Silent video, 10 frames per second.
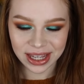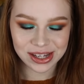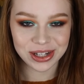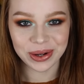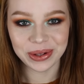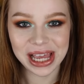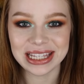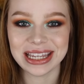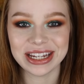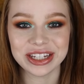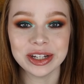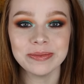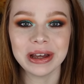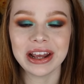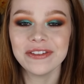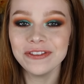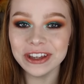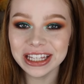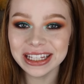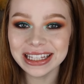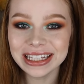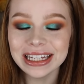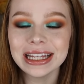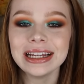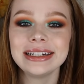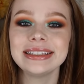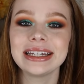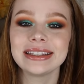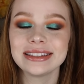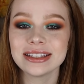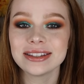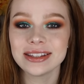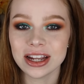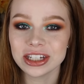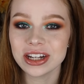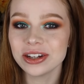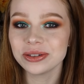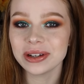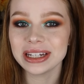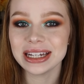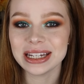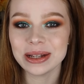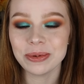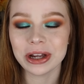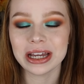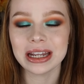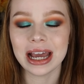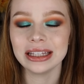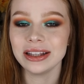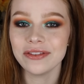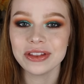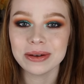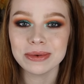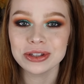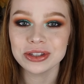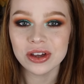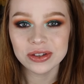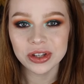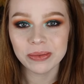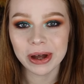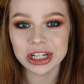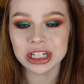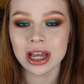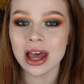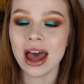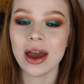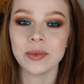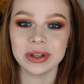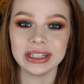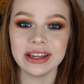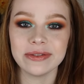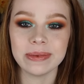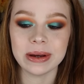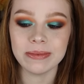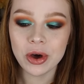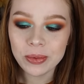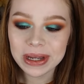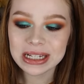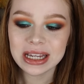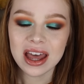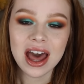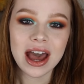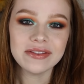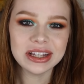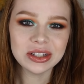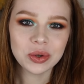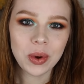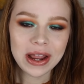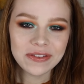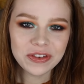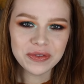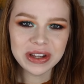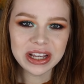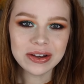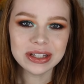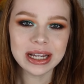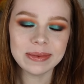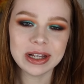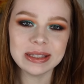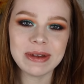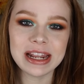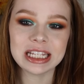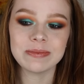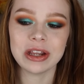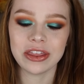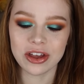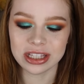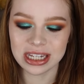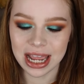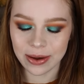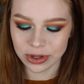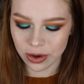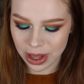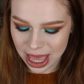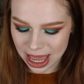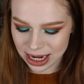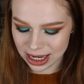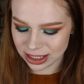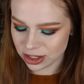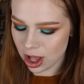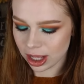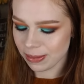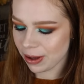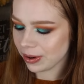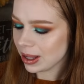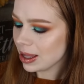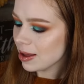a generalization but I feel like this is such an underrated indie brand. I love them so so much. I want to give them their moment. I've done quite a few videos on Emme Cosmetics, but I thought today I would go ahead and talk about